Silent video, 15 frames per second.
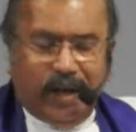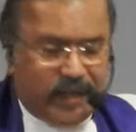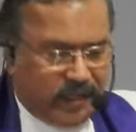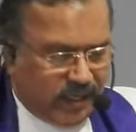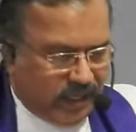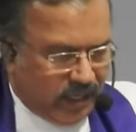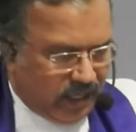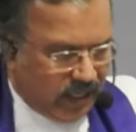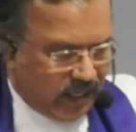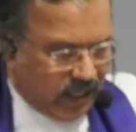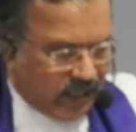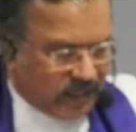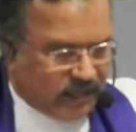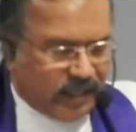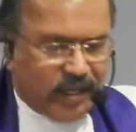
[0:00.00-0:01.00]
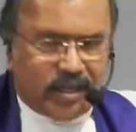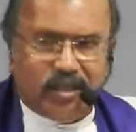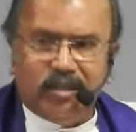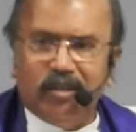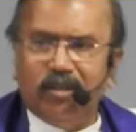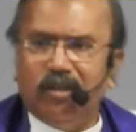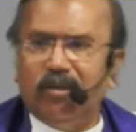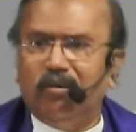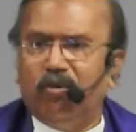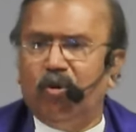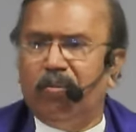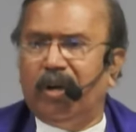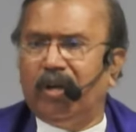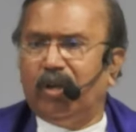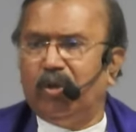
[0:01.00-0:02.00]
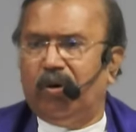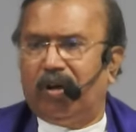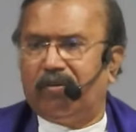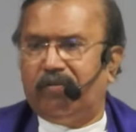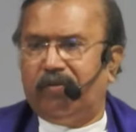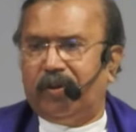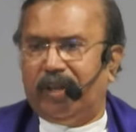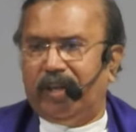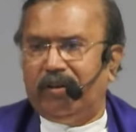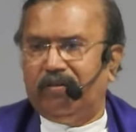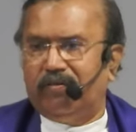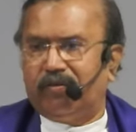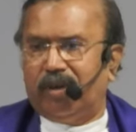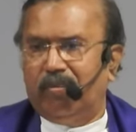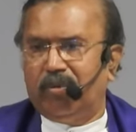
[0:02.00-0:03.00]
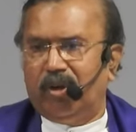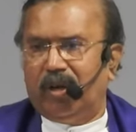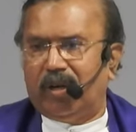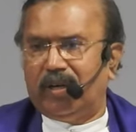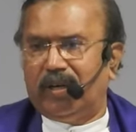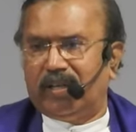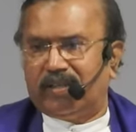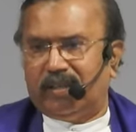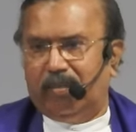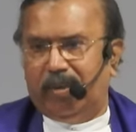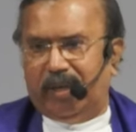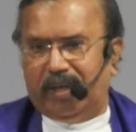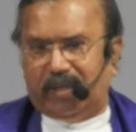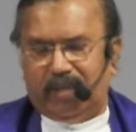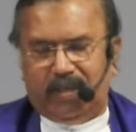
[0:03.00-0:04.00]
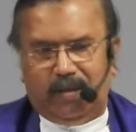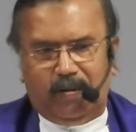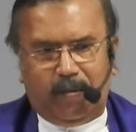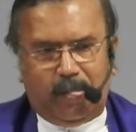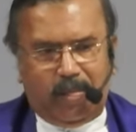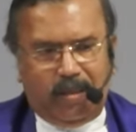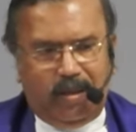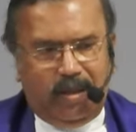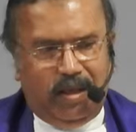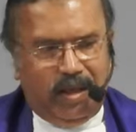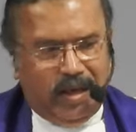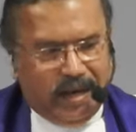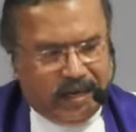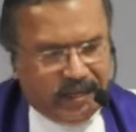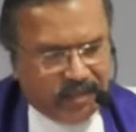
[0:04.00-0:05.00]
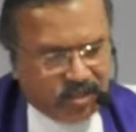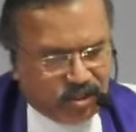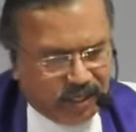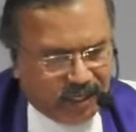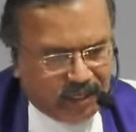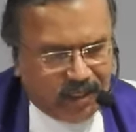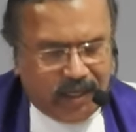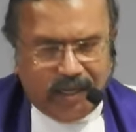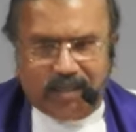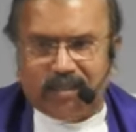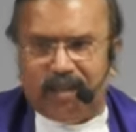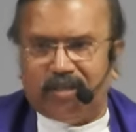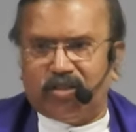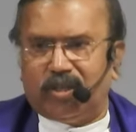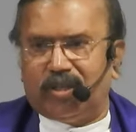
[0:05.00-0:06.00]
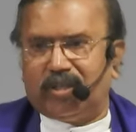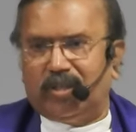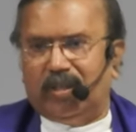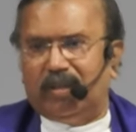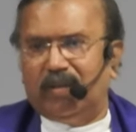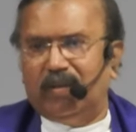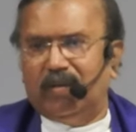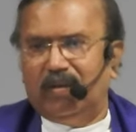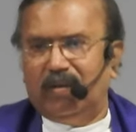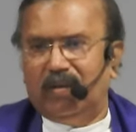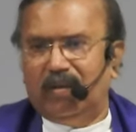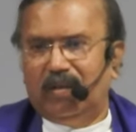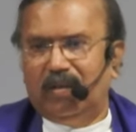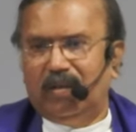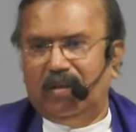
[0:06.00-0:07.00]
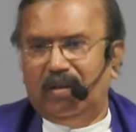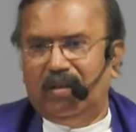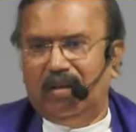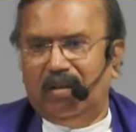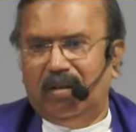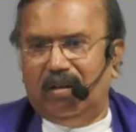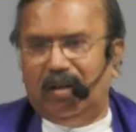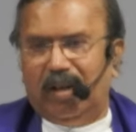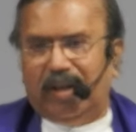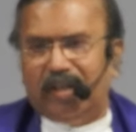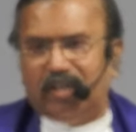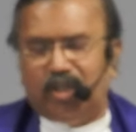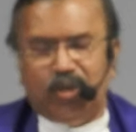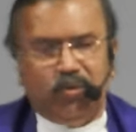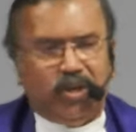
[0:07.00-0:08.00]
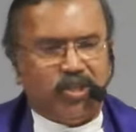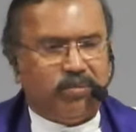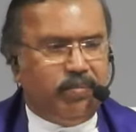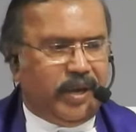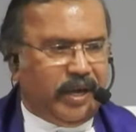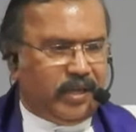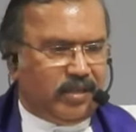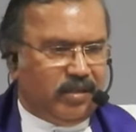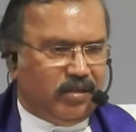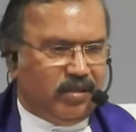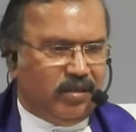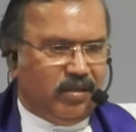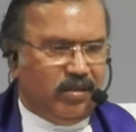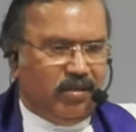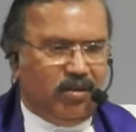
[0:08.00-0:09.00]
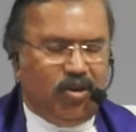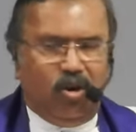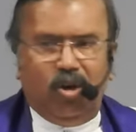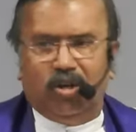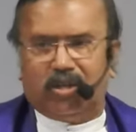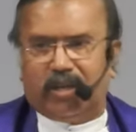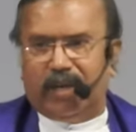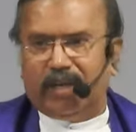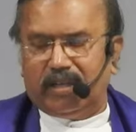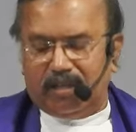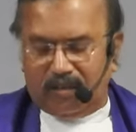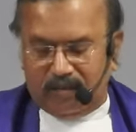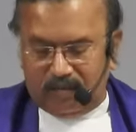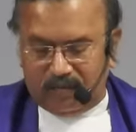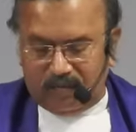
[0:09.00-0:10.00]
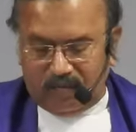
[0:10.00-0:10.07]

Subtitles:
and He said, "Woman, you are freed from your disability." And He gently touches her and she was made all right.